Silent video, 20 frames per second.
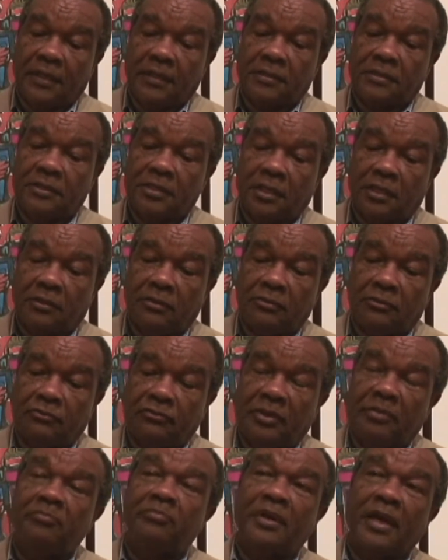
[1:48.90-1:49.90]
So
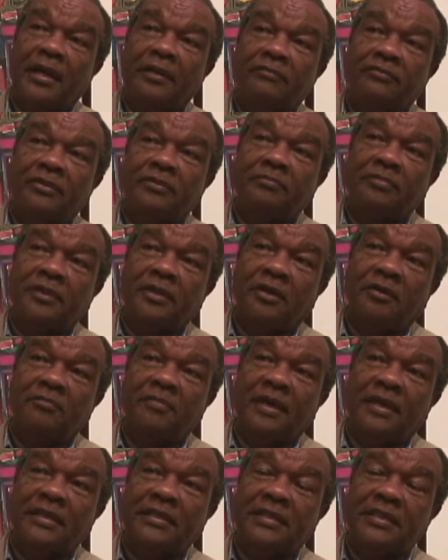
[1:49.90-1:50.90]
Rembrandt would be on
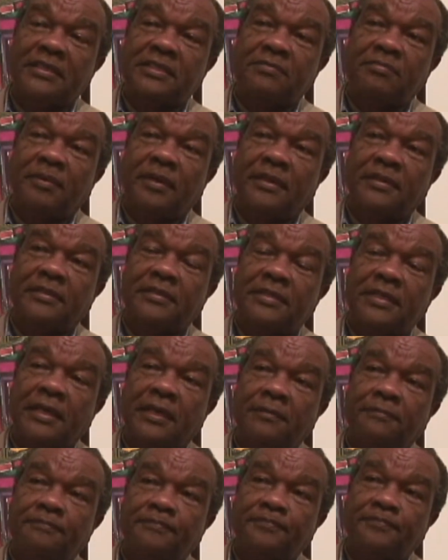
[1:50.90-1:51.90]
my list, but
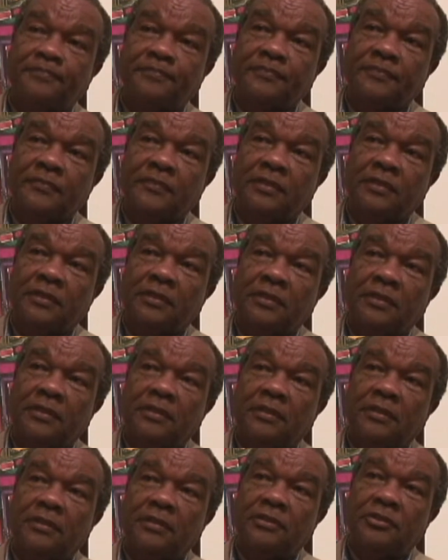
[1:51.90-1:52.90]

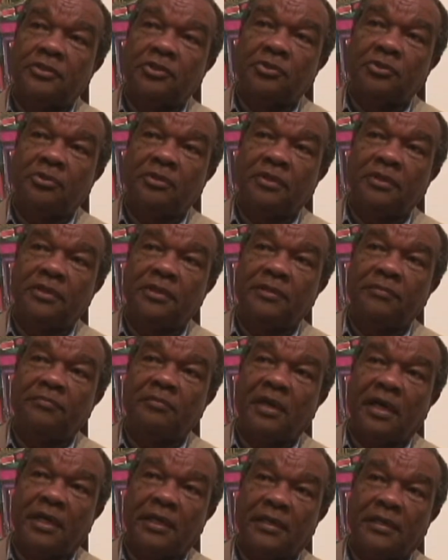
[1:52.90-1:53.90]
two of the
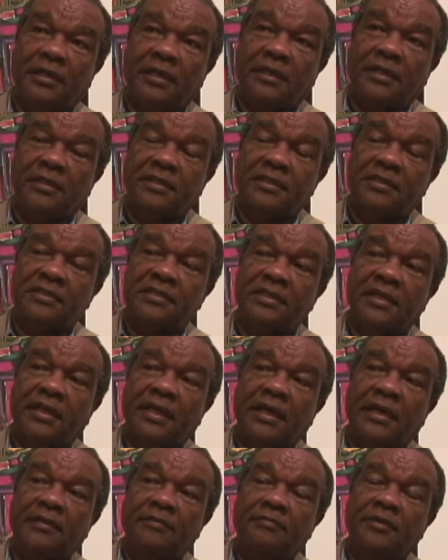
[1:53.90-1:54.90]
modern artists that
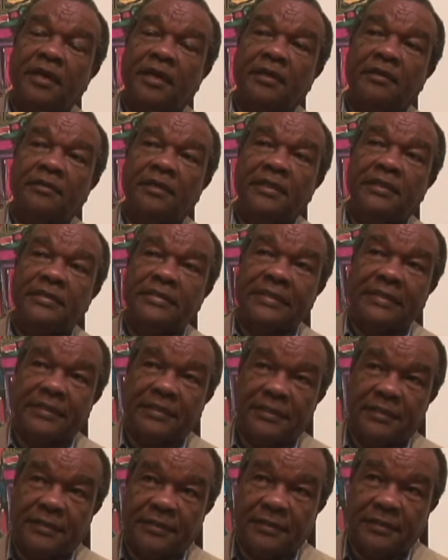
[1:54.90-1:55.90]
I admire a great
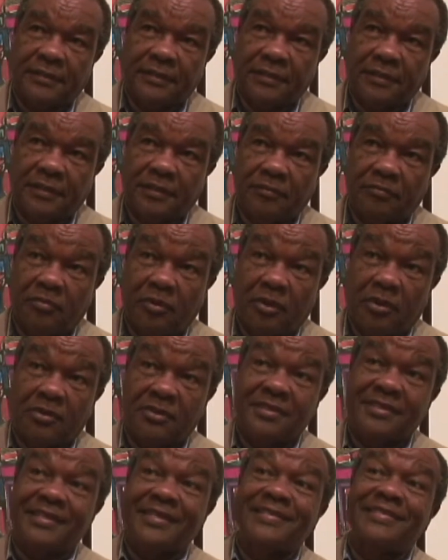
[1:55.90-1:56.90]
deal, Paul
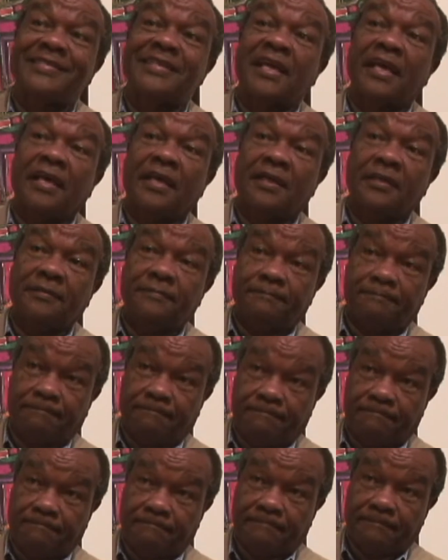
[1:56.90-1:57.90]
Cézanne.
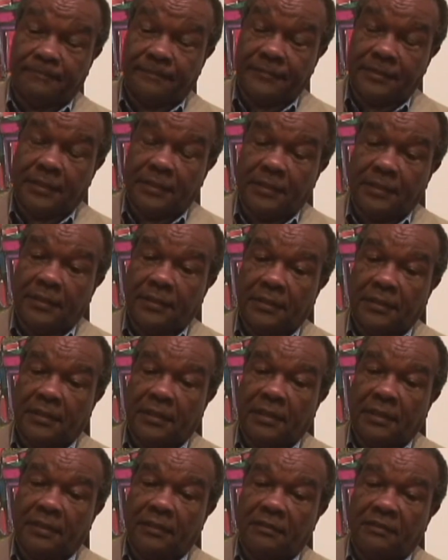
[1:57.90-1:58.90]

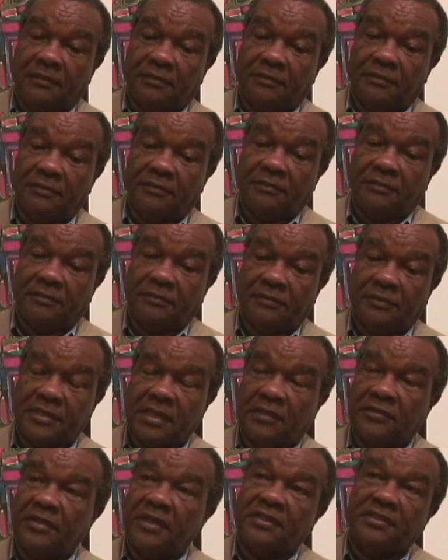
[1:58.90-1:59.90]
I
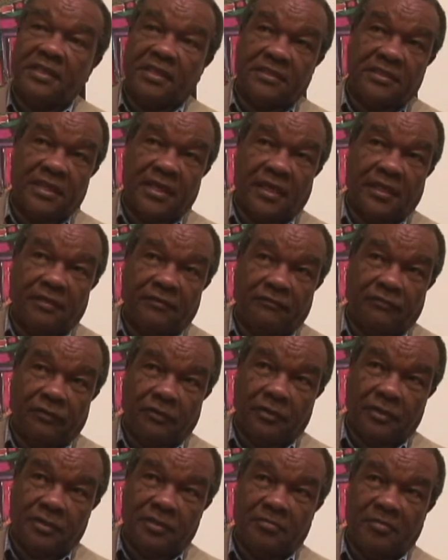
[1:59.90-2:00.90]
think Cézanne
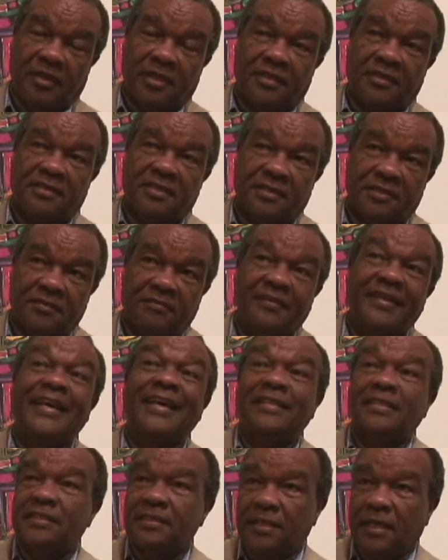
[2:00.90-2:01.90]
influenced me in the sense of
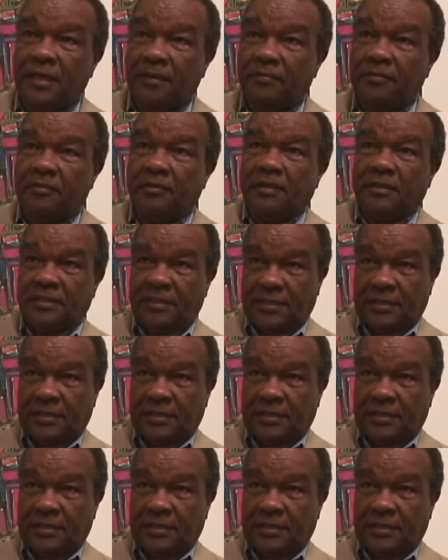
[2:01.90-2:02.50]
landscape a great